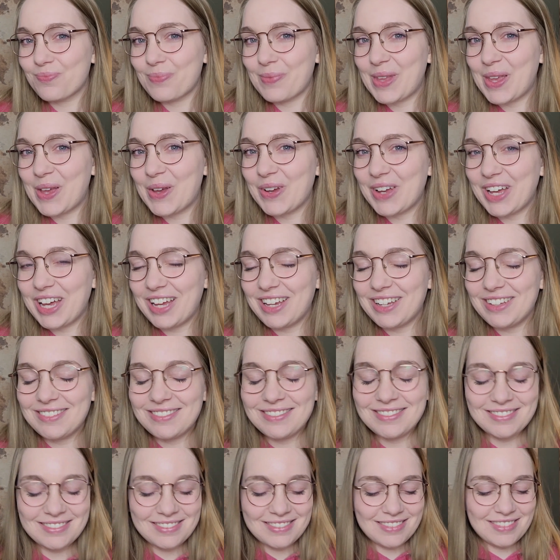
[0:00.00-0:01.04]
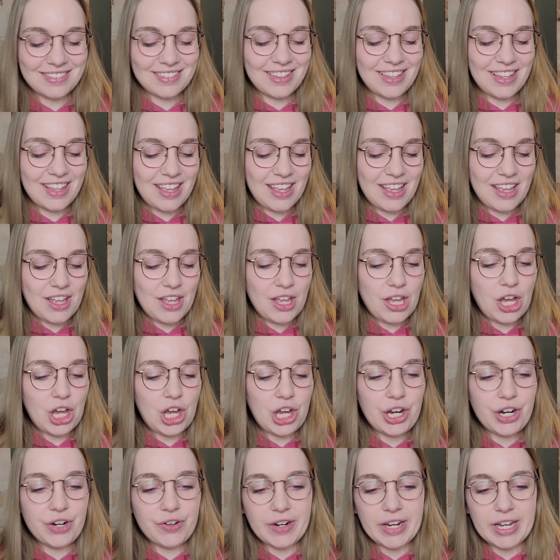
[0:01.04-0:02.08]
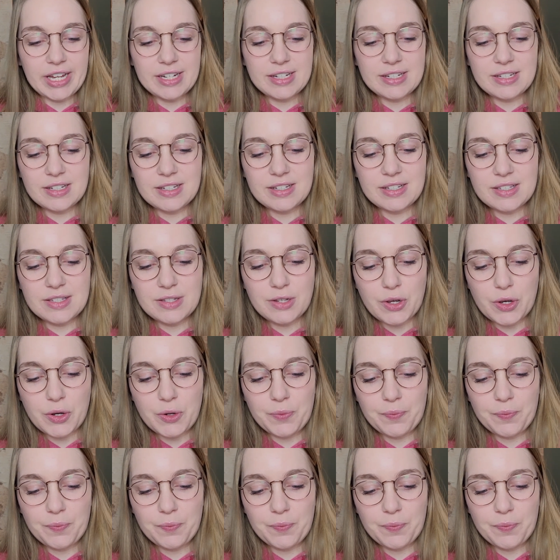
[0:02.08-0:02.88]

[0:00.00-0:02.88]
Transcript: Okay. All right, so